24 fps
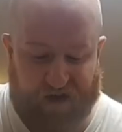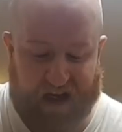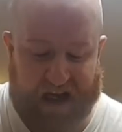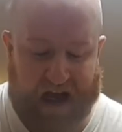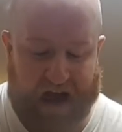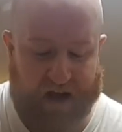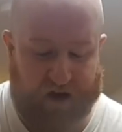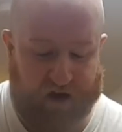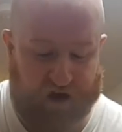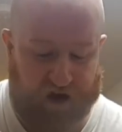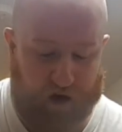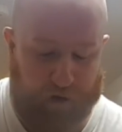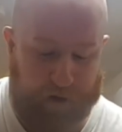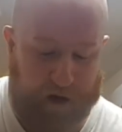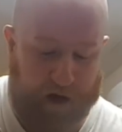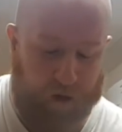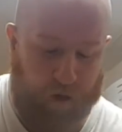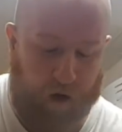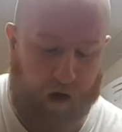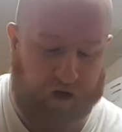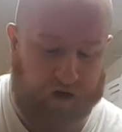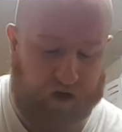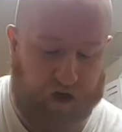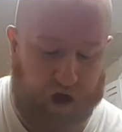if you can't stomach
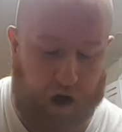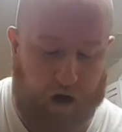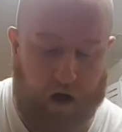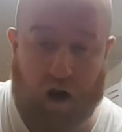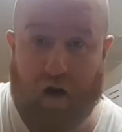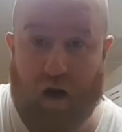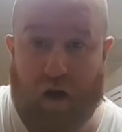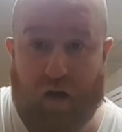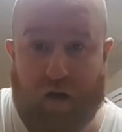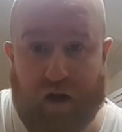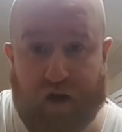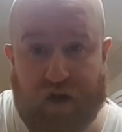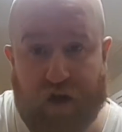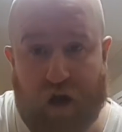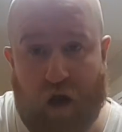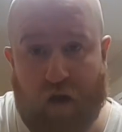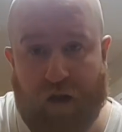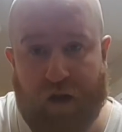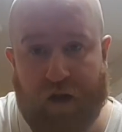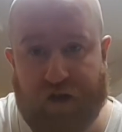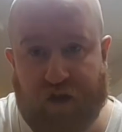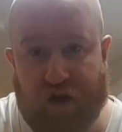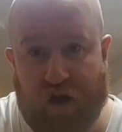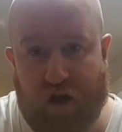what's gone on
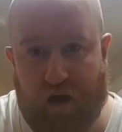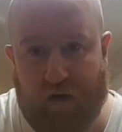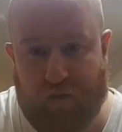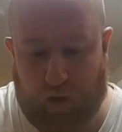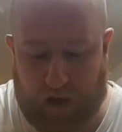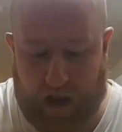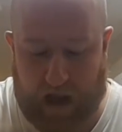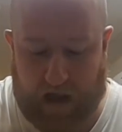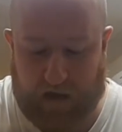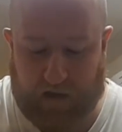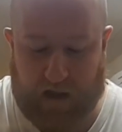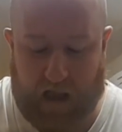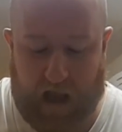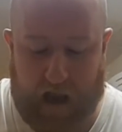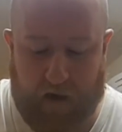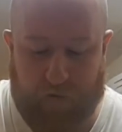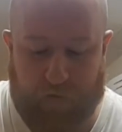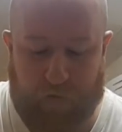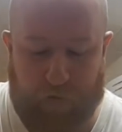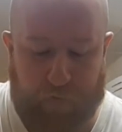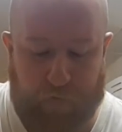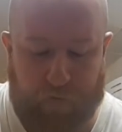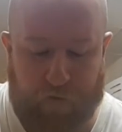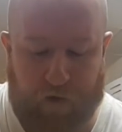the server that day
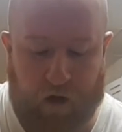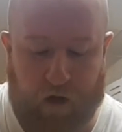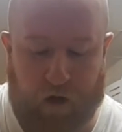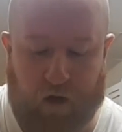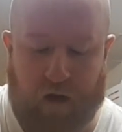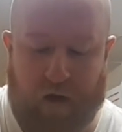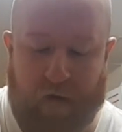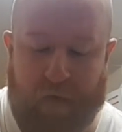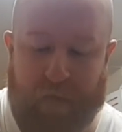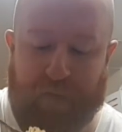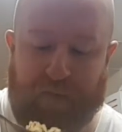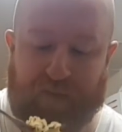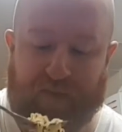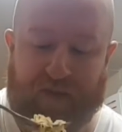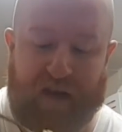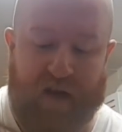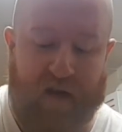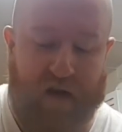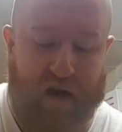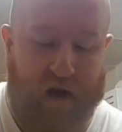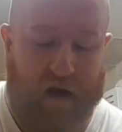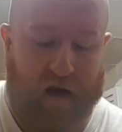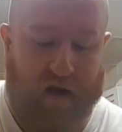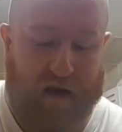for food.
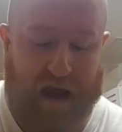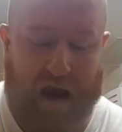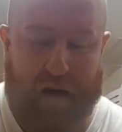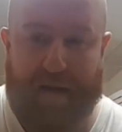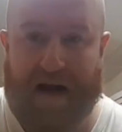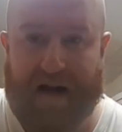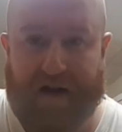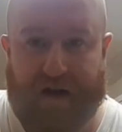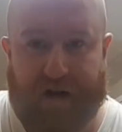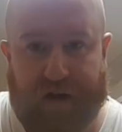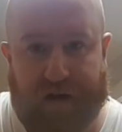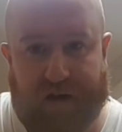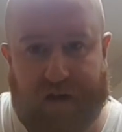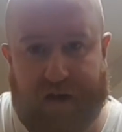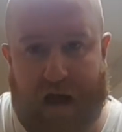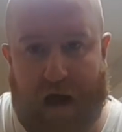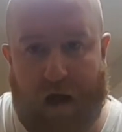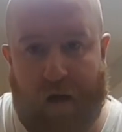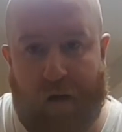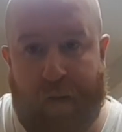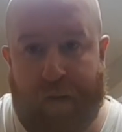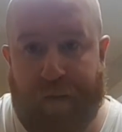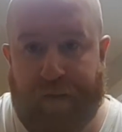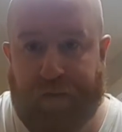Get back to your
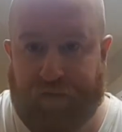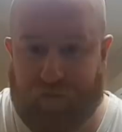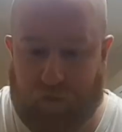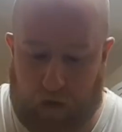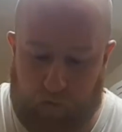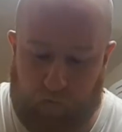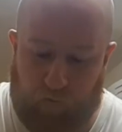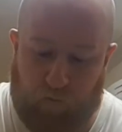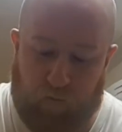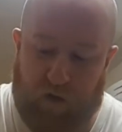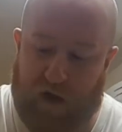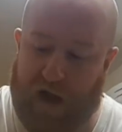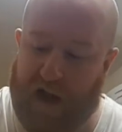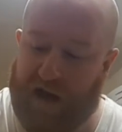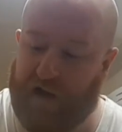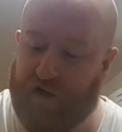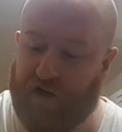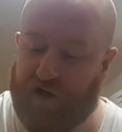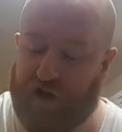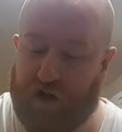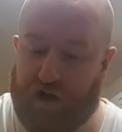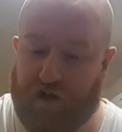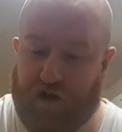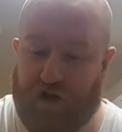cell. Get
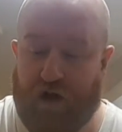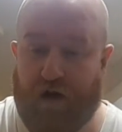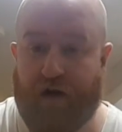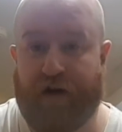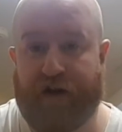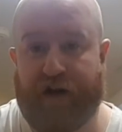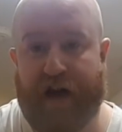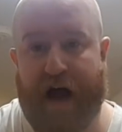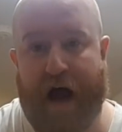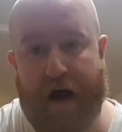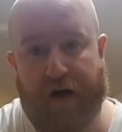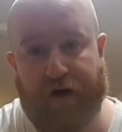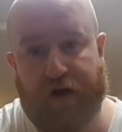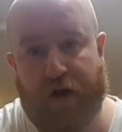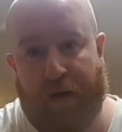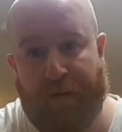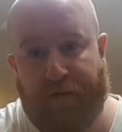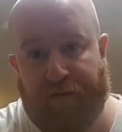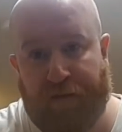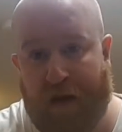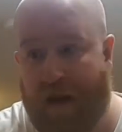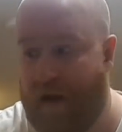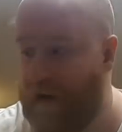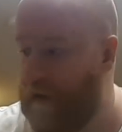into your tuna stash.
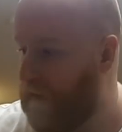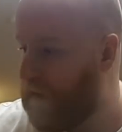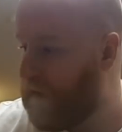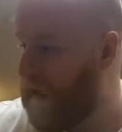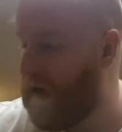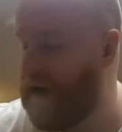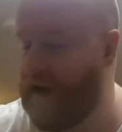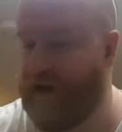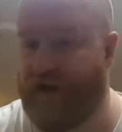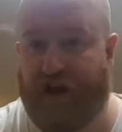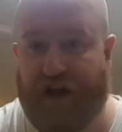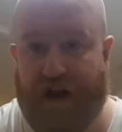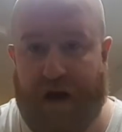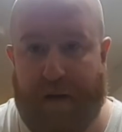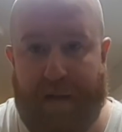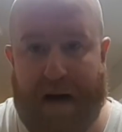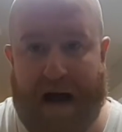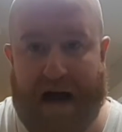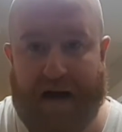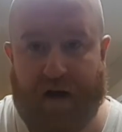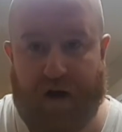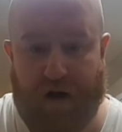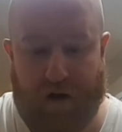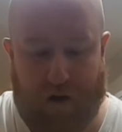Get into your
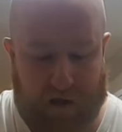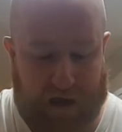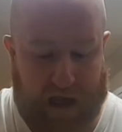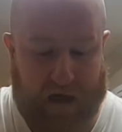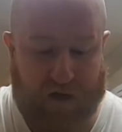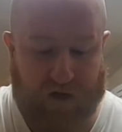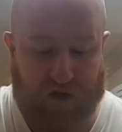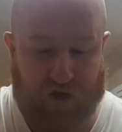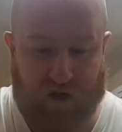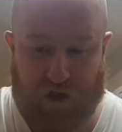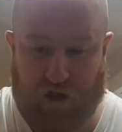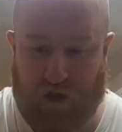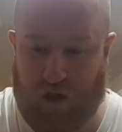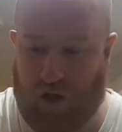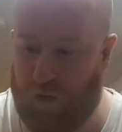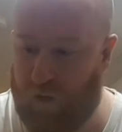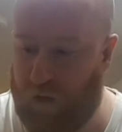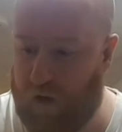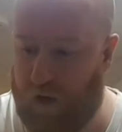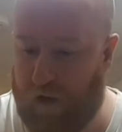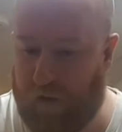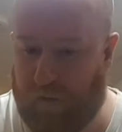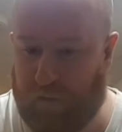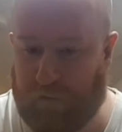to
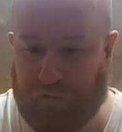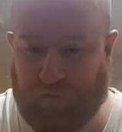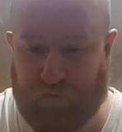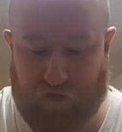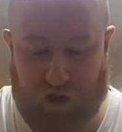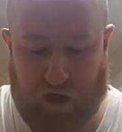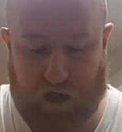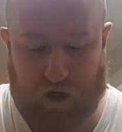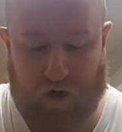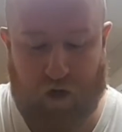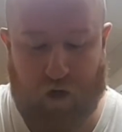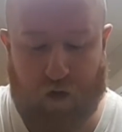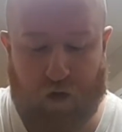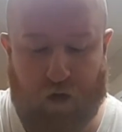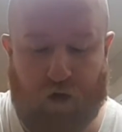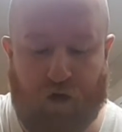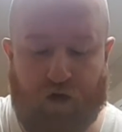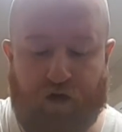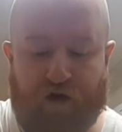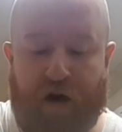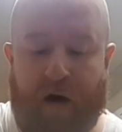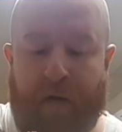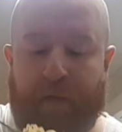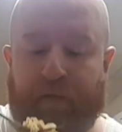your
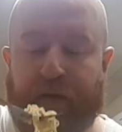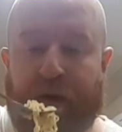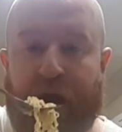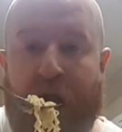noodles.